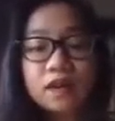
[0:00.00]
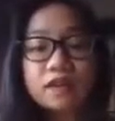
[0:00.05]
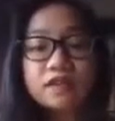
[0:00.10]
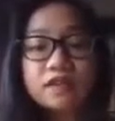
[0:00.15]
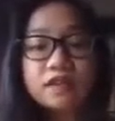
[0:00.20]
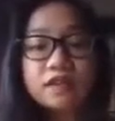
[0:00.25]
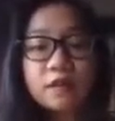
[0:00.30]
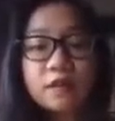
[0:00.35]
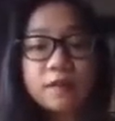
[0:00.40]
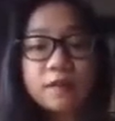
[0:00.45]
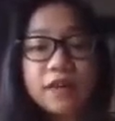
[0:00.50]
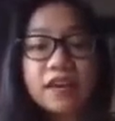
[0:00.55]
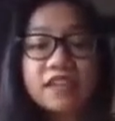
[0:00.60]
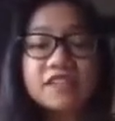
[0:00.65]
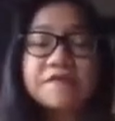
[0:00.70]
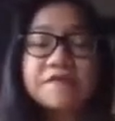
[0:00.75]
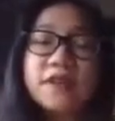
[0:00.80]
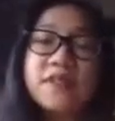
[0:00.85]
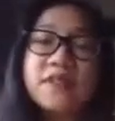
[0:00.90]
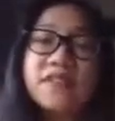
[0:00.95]
So
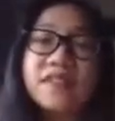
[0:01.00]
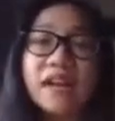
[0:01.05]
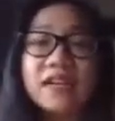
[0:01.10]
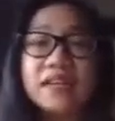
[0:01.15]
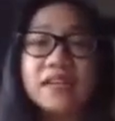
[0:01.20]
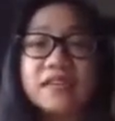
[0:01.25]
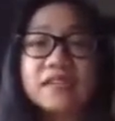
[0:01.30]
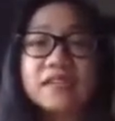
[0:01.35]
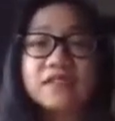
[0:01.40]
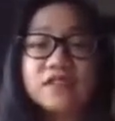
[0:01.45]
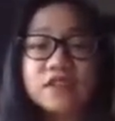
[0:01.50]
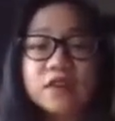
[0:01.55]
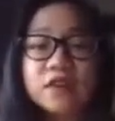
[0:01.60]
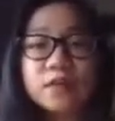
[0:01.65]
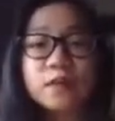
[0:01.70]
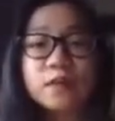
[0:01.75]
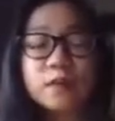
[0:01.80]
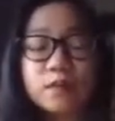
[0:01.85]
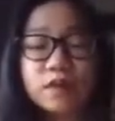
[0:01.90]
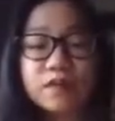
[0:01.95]
because most studies
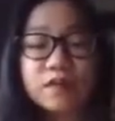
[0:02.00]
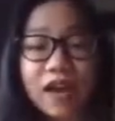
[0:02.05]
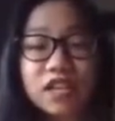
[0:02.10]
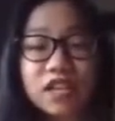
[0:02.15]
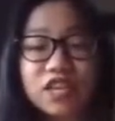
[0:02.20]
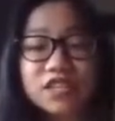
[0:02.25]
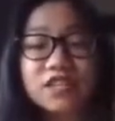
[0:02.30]
don't provide